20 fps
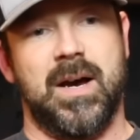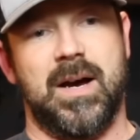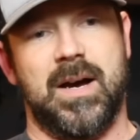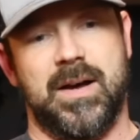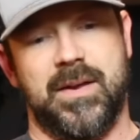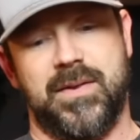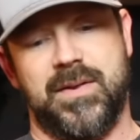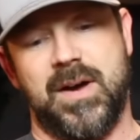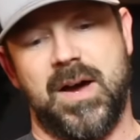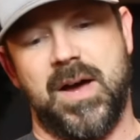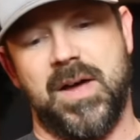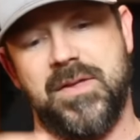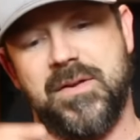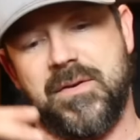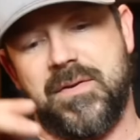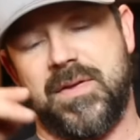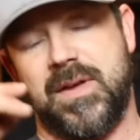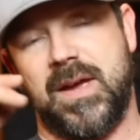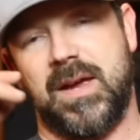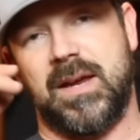The
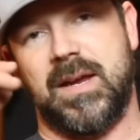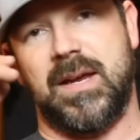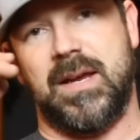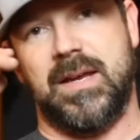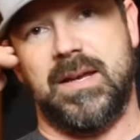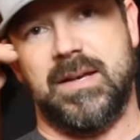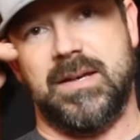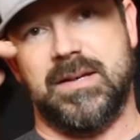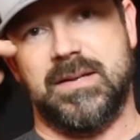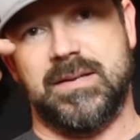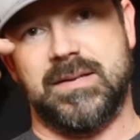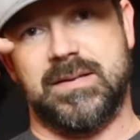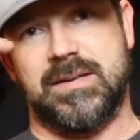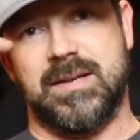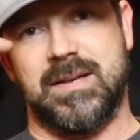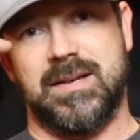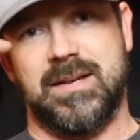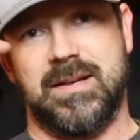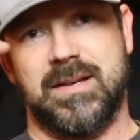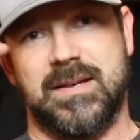other thing
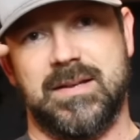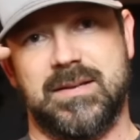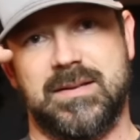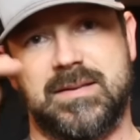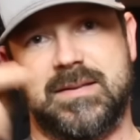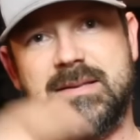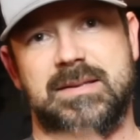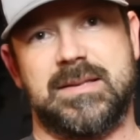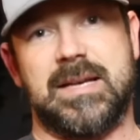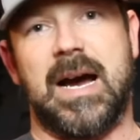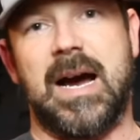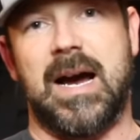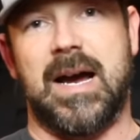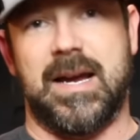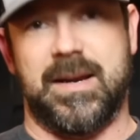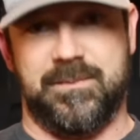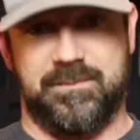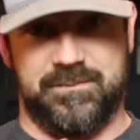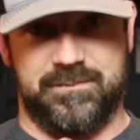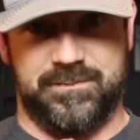is
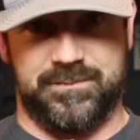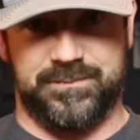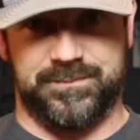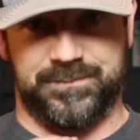time.